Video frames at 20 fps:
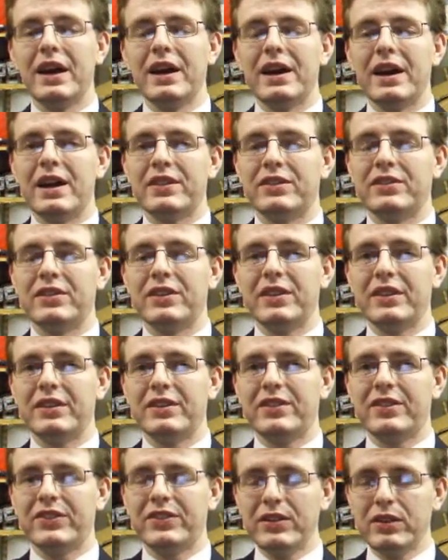It's
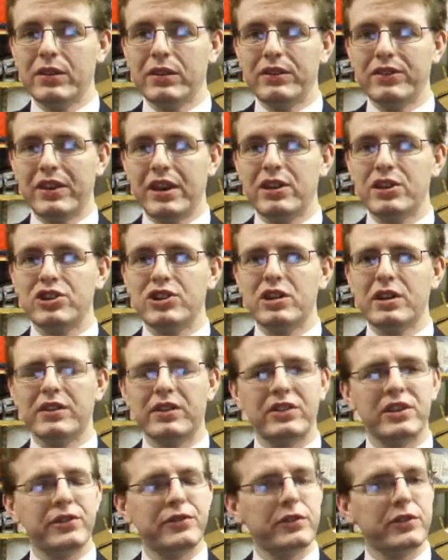still tension, it's a
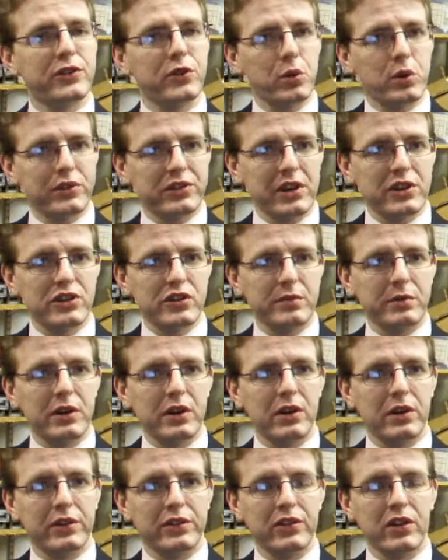different sort of tension from
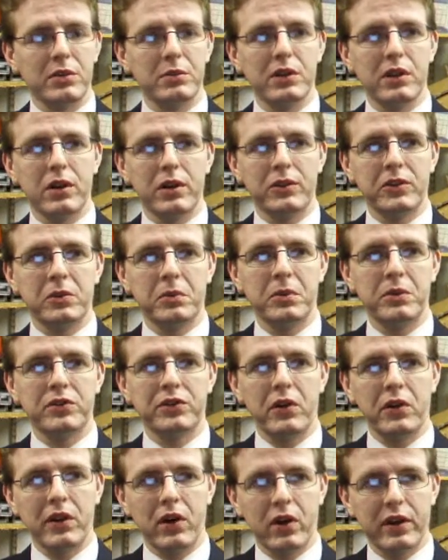last time. Last time it was
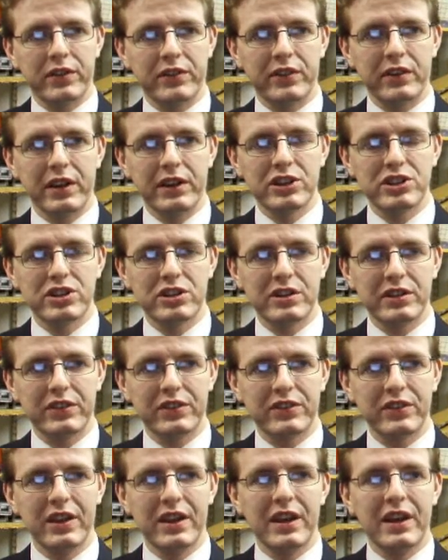very
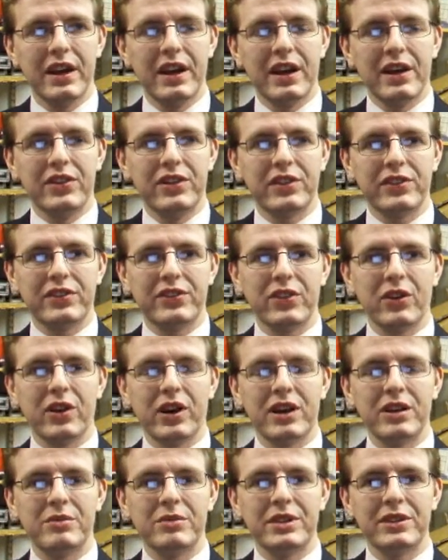isolationist, this
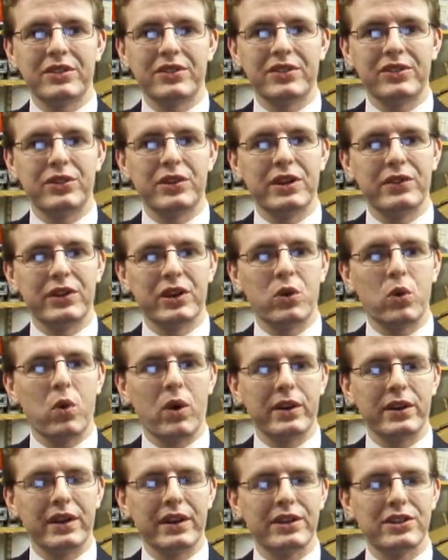time you're never
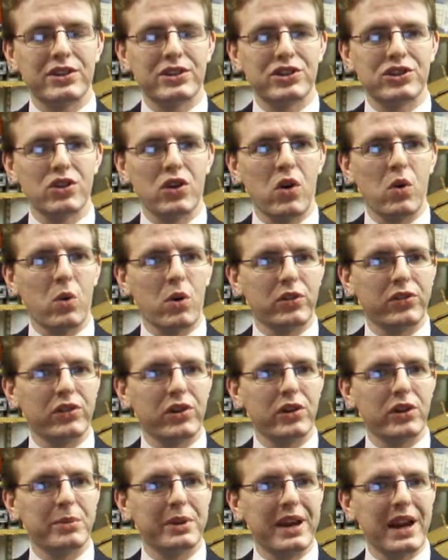quite sure what's
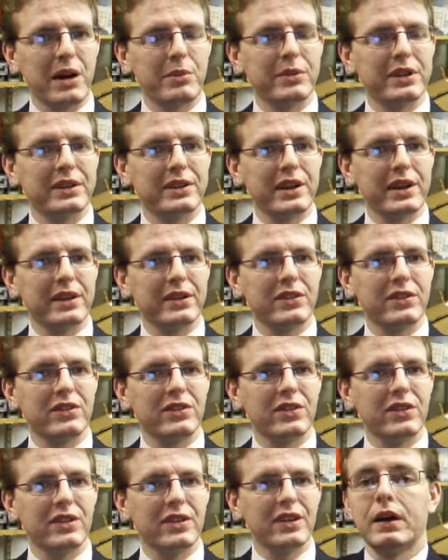going to be happening next.